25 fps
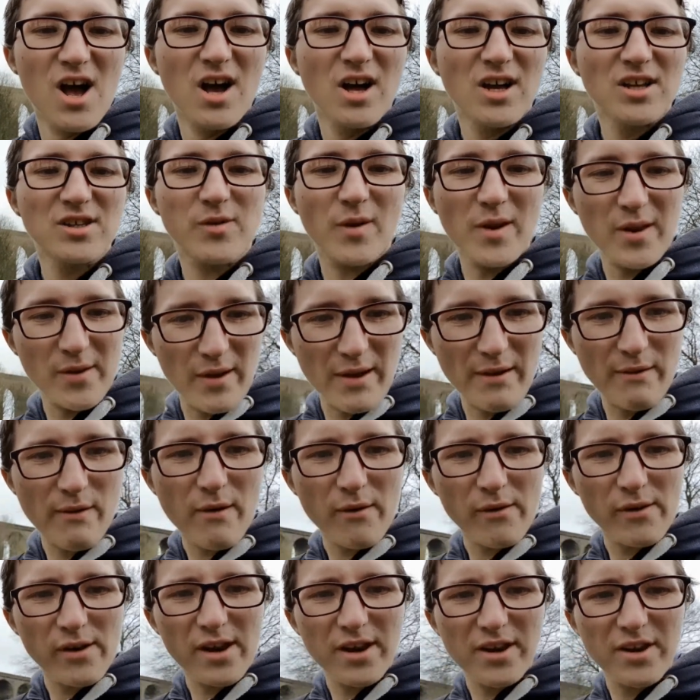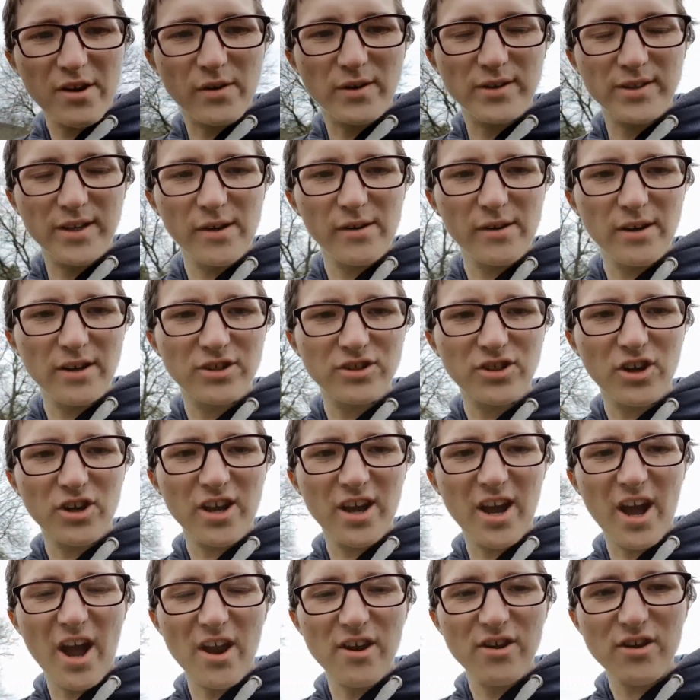So anyway, what I'm going to do is I'm going to show you
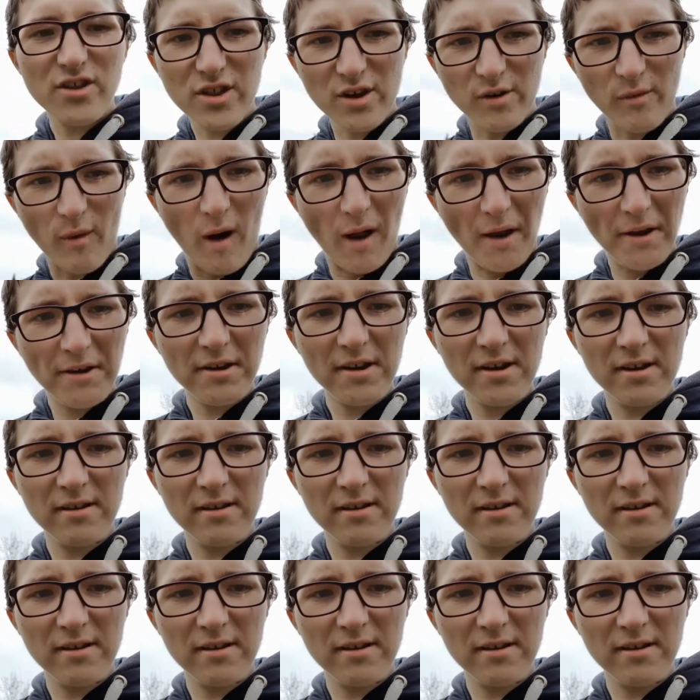another one,